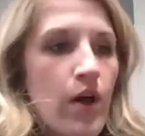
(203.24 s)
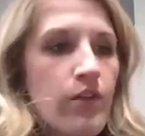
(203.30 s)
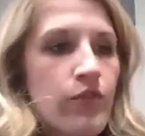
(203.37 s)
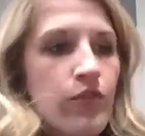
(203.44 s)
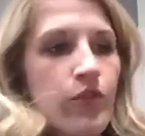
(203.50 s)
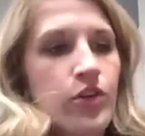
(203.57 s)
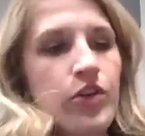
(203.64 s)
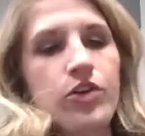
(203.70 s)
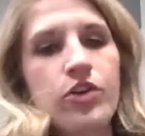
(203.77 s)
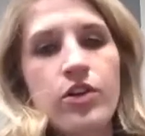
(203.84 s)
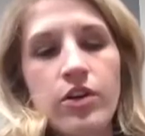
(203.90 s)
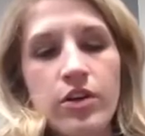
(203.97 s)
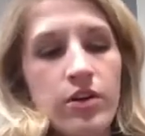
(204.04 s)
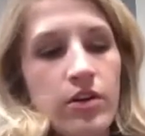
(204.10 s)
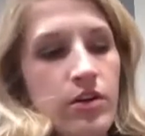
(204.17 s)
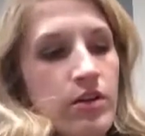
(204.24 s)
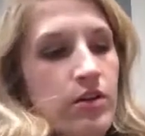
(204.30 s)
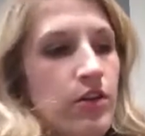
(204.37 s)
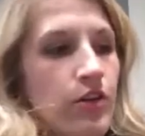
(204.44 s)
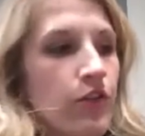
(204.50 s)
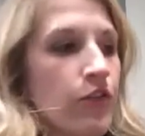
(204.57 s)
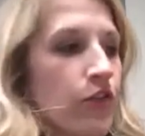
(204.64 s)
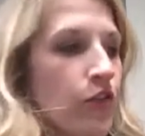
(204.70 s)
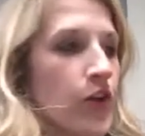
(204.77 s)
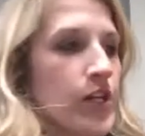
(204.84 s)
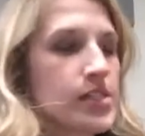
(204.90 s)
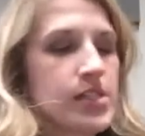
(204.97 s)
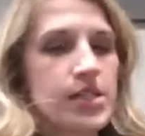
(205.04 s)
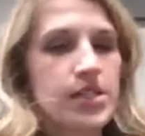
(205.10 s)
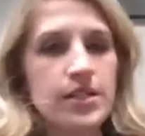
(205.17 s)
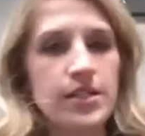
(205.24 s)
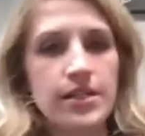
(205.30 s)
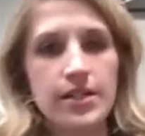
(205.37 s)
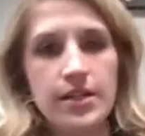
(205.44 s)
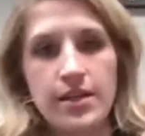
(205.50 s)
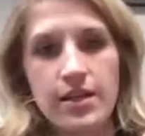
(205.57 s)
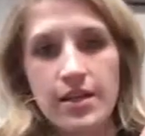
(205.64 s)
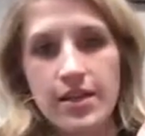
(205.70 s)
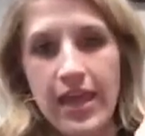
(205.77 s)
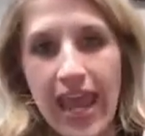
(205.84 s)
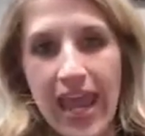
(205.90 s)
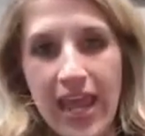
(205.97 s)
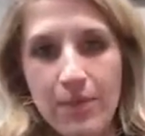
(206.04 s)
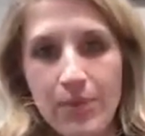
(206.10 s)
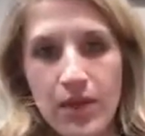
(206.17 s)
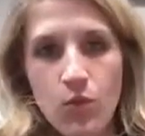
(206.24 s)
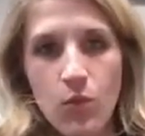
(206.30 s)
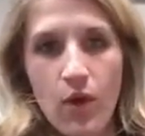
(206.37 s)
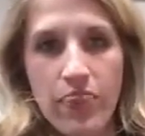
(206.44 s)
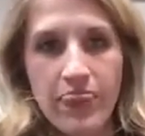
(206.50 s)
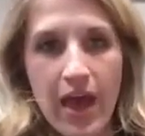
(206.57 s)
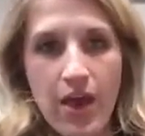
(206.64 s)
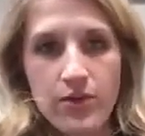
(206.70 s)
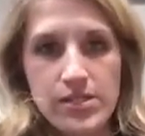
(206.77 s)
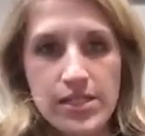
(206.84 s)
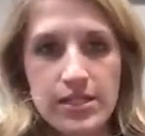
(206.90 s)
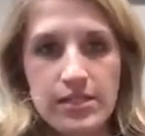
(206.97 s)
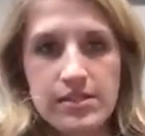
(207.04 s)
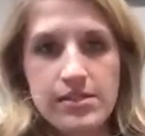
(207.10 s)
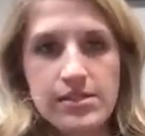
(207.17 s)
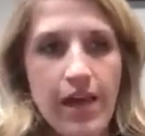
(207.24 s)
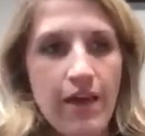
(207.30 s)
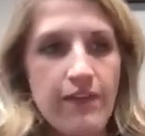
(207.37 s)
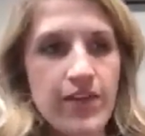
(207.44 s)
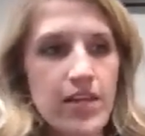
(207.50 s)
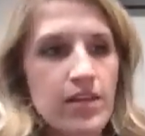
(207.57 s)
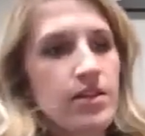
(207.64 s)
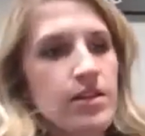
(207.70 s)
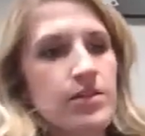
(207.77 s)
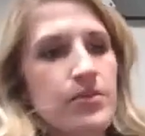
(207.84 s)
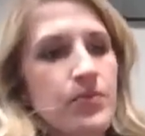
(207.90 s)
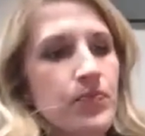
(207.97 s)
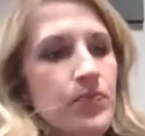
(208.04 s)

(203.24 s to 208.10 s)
1 for your foot, the AP 1007,